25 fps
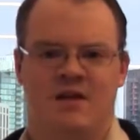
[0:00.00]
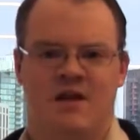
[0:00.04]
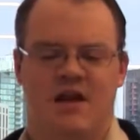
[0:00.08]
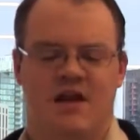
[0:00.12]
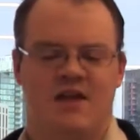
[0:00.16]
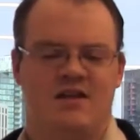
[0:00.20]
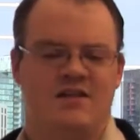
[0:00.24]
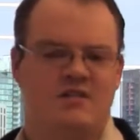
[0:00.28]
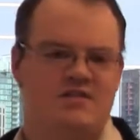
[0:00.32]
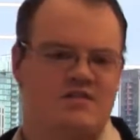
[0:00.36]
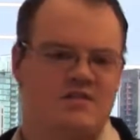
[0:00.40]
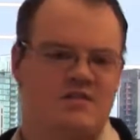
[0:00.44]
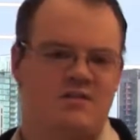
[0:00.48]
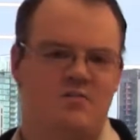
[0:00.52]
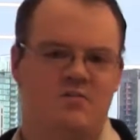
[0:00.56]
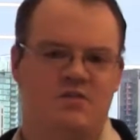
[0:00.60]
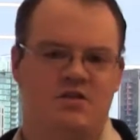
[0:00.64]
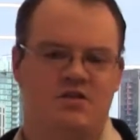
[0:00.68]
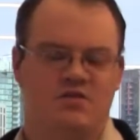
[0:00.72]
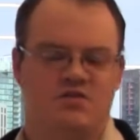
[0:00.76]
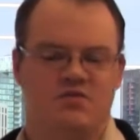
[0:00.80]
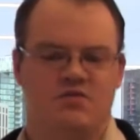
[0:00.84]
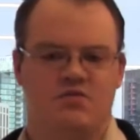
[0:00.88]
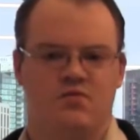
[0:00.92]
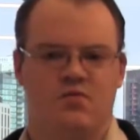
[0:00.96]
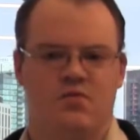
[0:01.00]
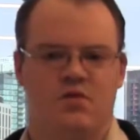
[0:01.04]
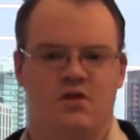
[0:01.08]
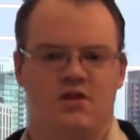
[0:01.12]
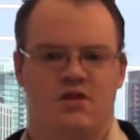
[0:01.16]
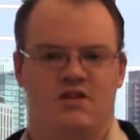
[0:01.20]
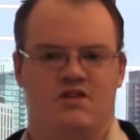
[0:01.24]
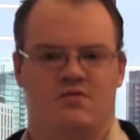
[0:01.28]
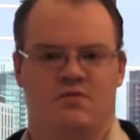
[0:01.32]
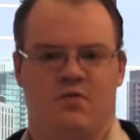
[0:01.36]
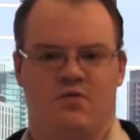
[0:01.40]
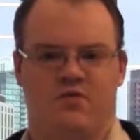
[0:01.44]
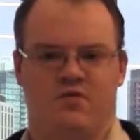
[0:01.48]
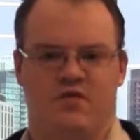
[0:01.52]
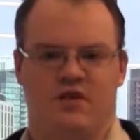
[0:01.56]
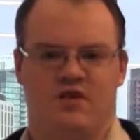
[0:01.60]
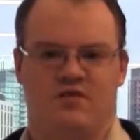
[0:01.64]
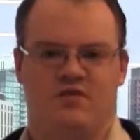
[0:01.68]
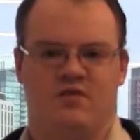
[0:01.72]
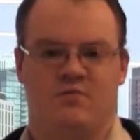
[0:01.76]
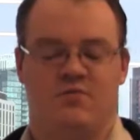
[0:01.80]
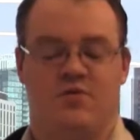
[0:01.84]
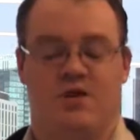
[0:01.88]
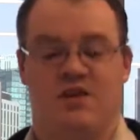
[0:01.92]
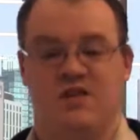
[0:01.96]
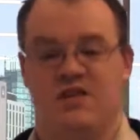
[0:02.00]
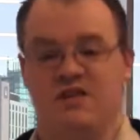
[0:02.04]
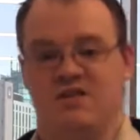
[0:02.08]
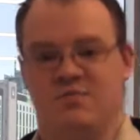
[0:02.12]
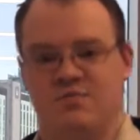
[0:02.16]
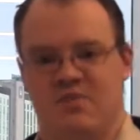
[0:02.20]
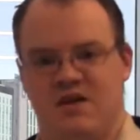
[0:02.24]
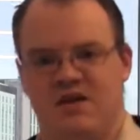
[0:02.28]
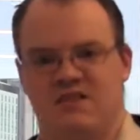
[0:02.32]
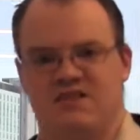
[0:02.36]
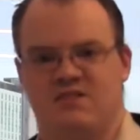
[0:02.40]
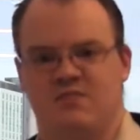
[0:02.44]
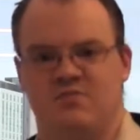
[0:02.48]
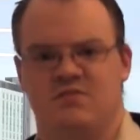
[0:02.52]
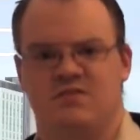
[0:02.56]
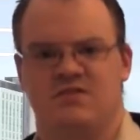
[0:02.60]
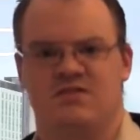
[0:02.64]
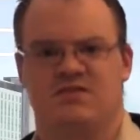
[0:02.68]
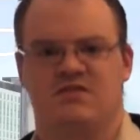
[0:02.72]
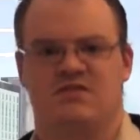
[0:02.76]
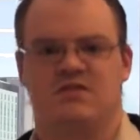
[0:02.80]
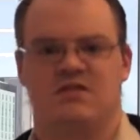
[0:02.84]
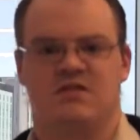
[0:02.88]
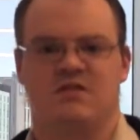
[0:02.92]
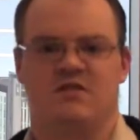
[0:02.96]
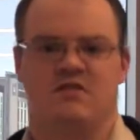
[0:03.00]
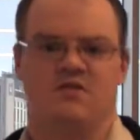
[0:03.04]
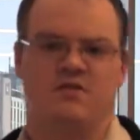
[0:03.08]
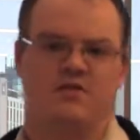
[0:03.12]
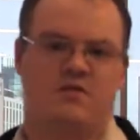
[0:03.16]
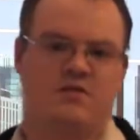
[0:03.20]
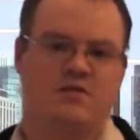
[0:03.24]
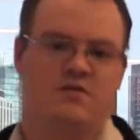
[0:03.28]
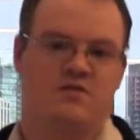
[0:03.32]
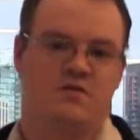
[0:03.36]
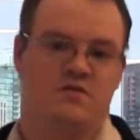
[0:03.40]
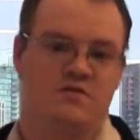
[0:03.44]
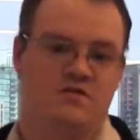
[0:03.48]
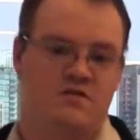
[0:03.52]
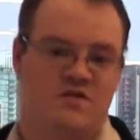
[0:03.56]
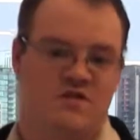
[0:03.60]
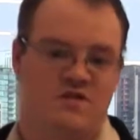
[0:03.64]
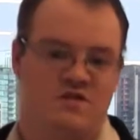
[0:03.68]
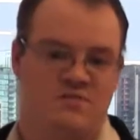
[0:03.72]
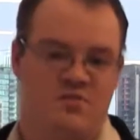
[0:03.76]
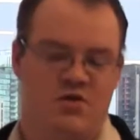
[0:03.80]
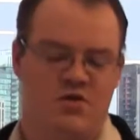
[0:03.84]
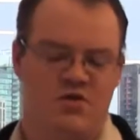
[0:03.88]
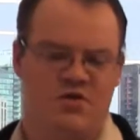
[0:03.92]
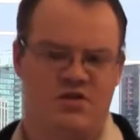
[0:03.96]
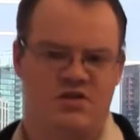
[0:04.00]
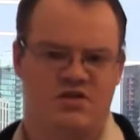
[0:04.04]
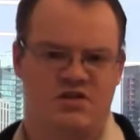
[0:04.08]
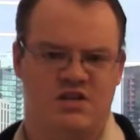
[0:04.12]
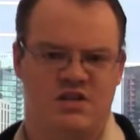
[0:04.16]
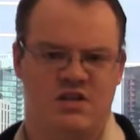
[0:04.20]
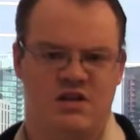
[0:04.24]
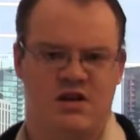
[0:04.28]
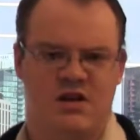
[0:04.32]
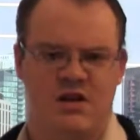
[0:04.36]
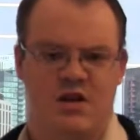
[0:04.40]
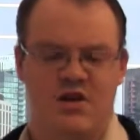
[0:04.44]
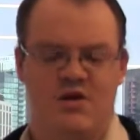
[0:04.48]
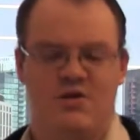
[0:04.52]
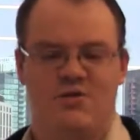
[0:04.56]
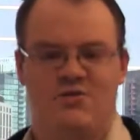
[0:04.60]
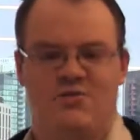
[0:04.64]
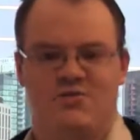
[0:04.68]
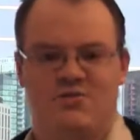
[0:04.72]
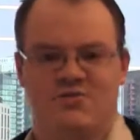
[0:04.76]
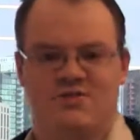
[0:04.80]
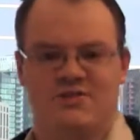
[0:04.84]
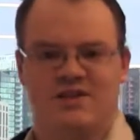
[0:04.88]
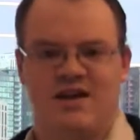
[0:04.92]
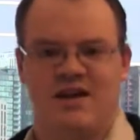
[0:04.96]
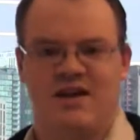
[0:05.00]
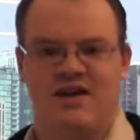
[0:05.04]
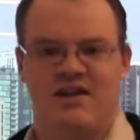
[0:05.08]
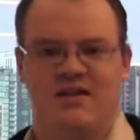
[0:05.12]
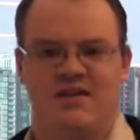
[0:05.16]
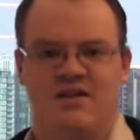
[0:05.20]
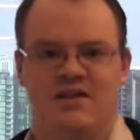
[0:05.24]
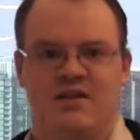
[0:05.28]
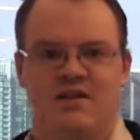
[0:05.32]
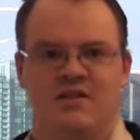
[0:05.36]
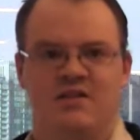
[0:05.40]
And it's similar to what is reflected by these pessimists in the field of seismology who say,